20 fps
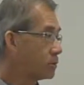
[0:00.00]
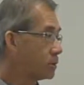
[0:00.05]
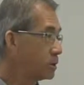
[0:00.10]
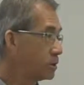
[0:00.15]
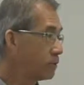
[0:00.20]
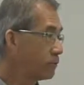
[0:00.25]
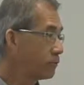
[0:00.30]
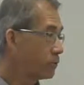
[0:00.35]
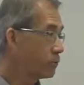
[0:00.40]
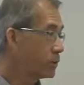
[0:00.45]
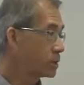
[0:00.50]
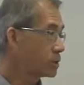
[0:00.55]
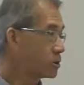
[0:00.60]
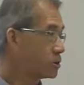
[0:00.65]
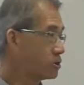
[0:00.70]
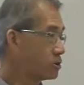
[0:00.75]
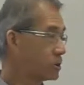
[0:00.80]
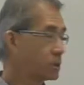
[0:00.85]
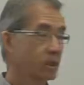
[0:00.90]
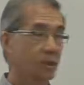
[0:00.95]
due for next
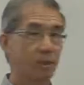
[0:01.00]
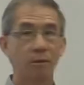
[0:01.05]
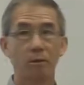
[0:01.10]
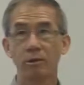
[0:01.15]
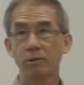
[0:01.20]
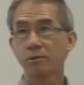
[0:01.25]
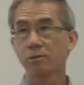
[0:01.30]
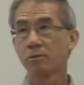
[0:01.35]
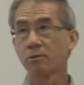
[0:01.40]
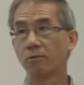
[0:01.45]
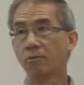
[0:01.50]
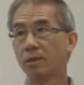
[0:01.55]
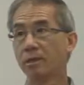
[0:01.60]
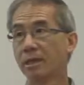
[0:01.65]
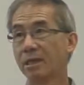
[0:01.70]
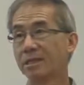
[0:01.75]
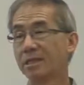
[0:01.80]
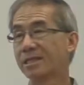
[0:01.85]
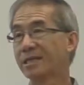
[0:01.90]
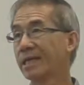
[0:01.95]
Tuesday also, and
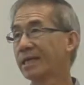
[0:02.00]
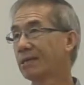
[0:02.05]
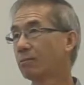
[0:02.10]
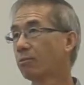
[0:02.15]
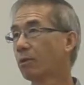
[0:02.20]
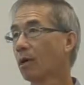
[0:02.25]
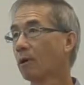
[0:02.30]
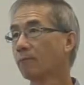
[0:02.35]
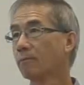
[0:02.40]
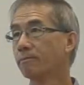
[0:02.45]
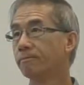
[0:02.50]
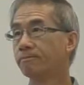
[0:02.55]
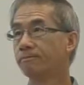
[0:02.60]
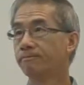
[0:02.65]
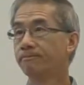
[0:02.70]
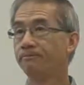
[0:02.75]
then steady problem